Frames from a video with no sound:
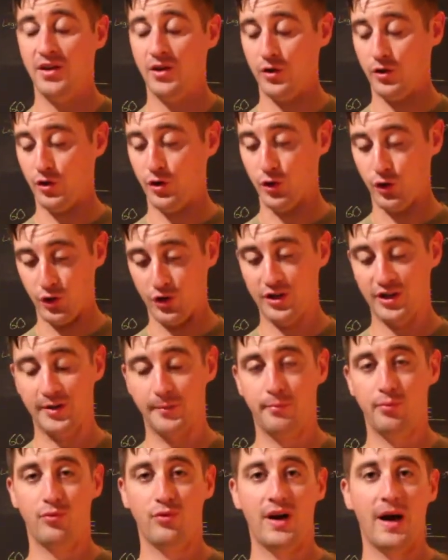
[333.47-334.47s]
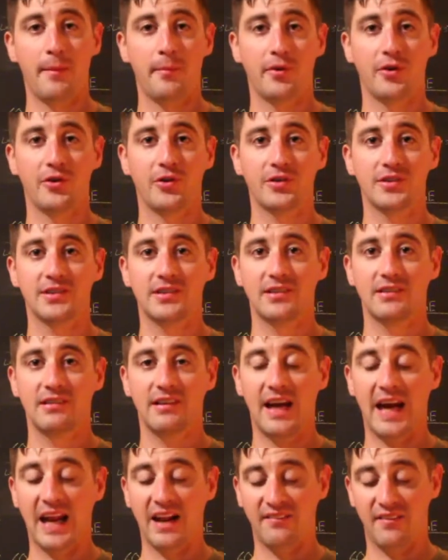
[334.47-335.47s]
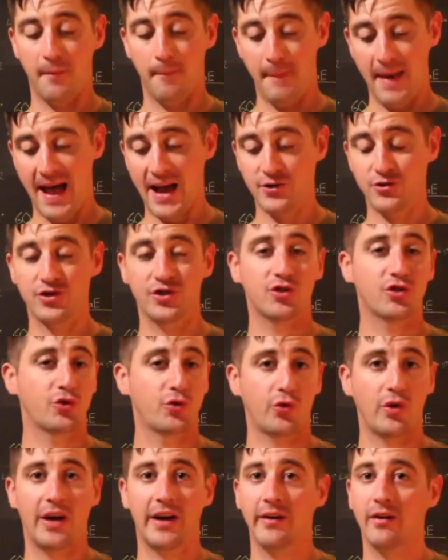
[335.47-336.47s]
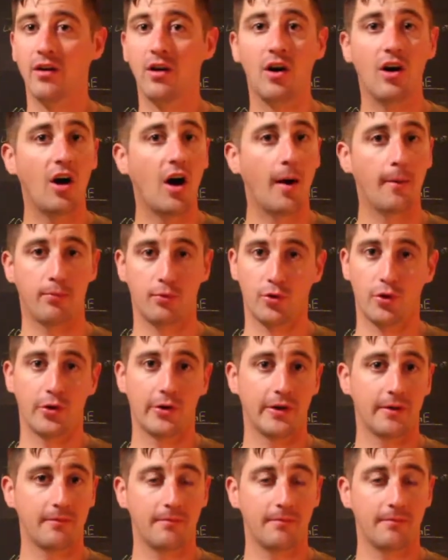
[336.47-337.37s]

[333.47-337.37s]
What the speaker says: look at the parameters, and if it matches, great, I'll brew it.